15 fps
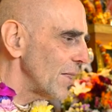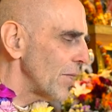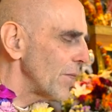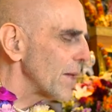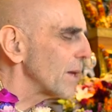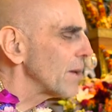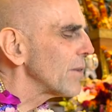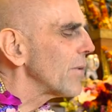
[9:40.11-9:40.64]

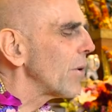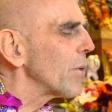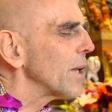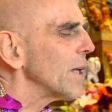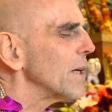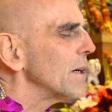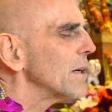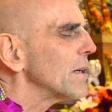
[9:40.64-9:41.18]
Then a
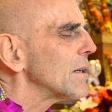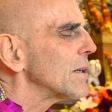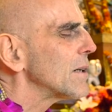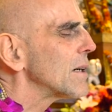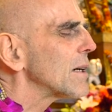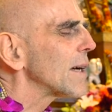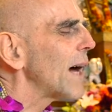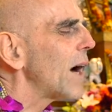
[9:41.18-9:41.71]
devotee,
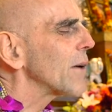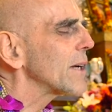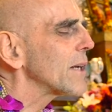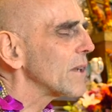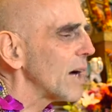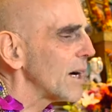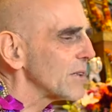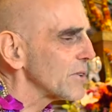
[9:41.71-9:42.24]

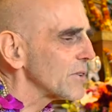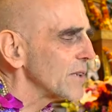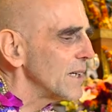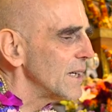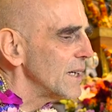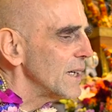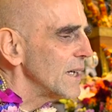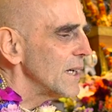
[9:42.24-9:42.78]
Kalkidas,
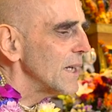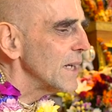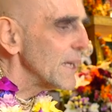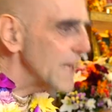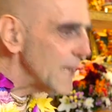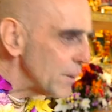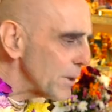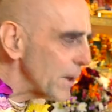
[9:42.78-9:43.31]

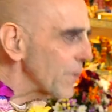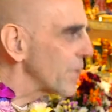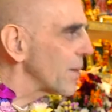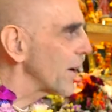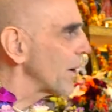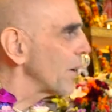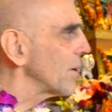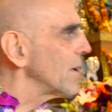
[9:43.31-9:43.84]
he went
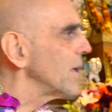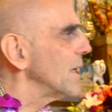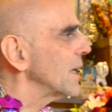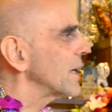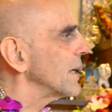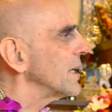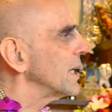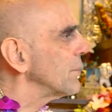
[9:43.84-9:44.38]
there,
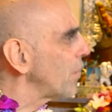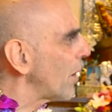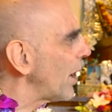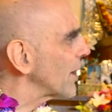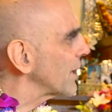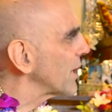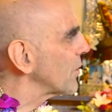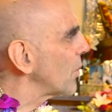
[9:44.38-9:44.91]
and he
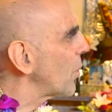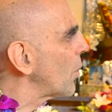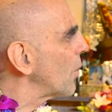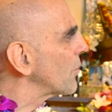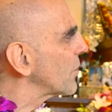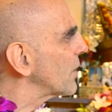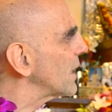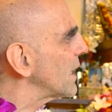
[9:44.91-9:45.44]
bought an
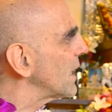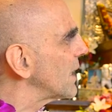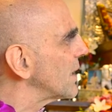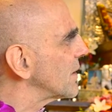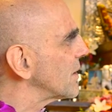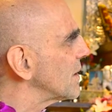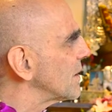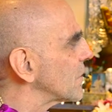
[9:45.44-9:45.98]

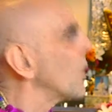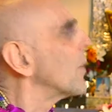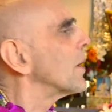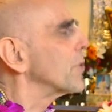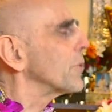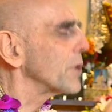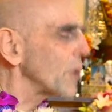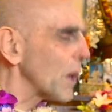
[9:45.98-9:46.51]
overhead,
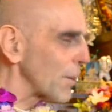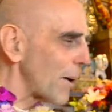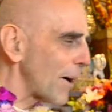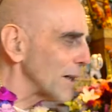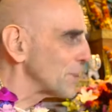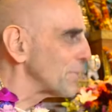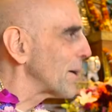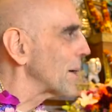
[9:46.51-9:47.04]
Dudidhar
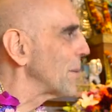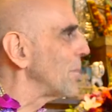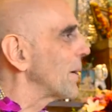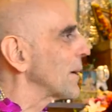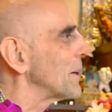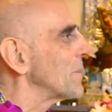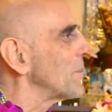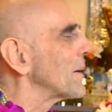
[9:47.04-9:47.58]
Maharaj bought
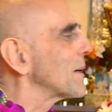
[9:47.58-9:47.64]
one